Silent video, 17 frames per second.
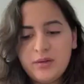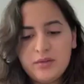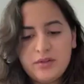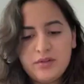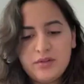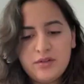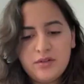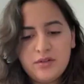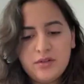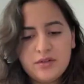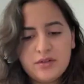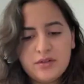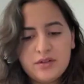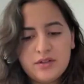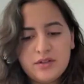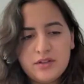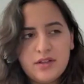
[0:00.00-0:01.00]
name is Duru
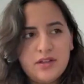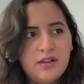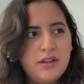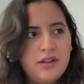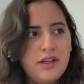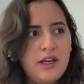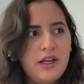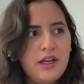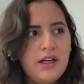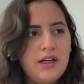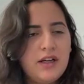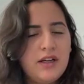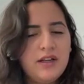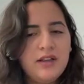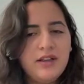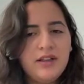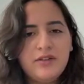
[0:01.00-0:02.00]
Yuksel.
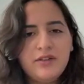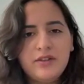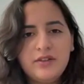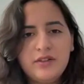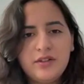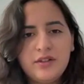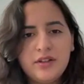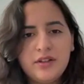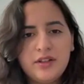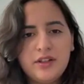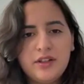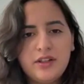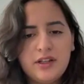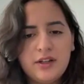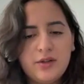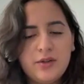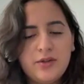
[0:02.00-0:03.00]
I live in
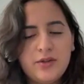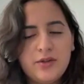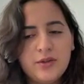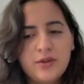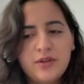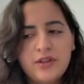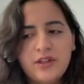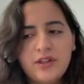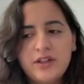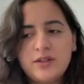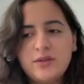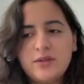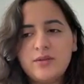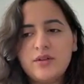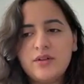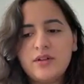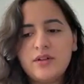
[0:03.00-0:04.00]
Turkey. I go to school here
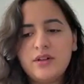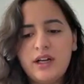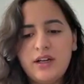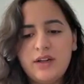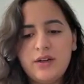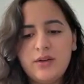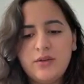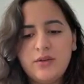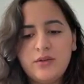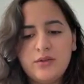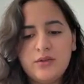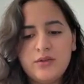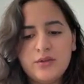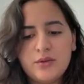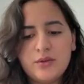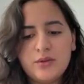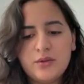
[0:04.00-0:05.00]
as well. I go to
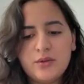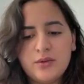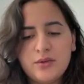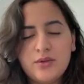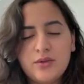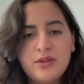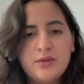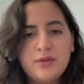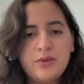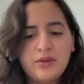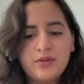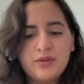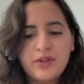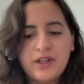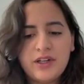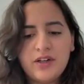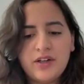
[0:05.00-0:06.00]
Nun Schools,
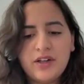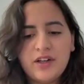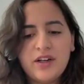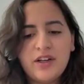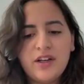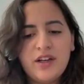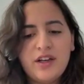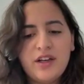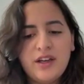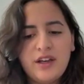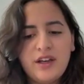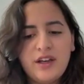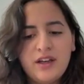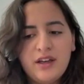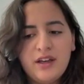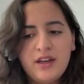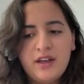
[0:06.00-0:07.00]
12th grader,
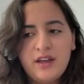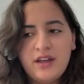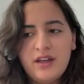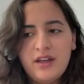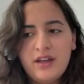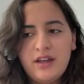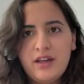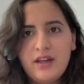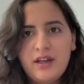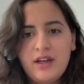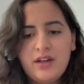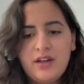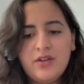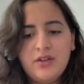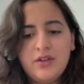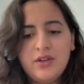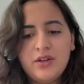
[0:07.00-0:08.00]
and
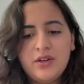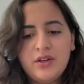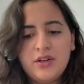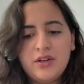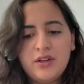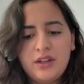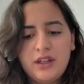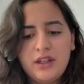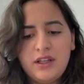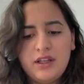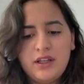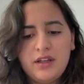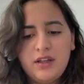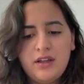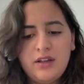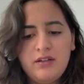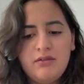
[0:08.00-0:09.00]
I took
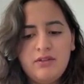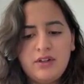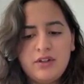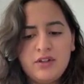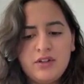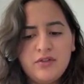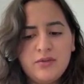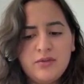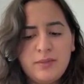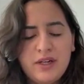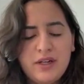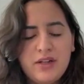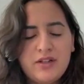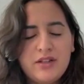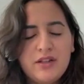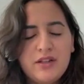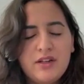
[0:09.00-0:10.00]
the regenerative
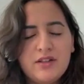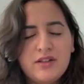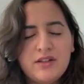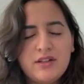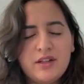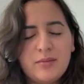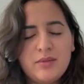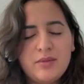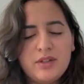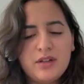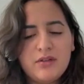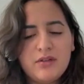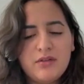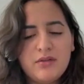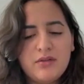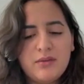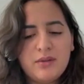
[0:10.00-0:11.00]
medicine and stem
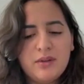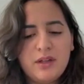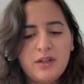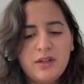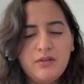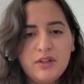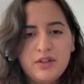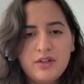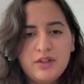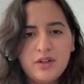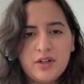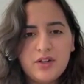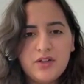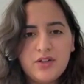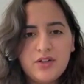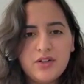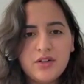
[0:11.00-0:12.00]
cell
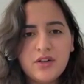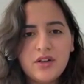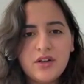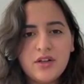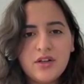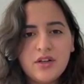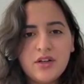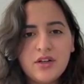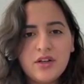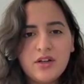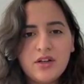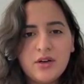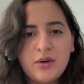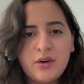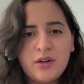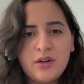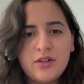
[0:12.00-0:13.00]
research
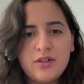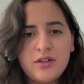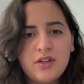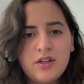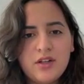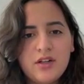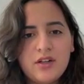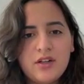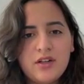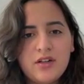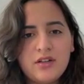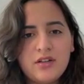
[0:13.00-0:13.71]
course in here.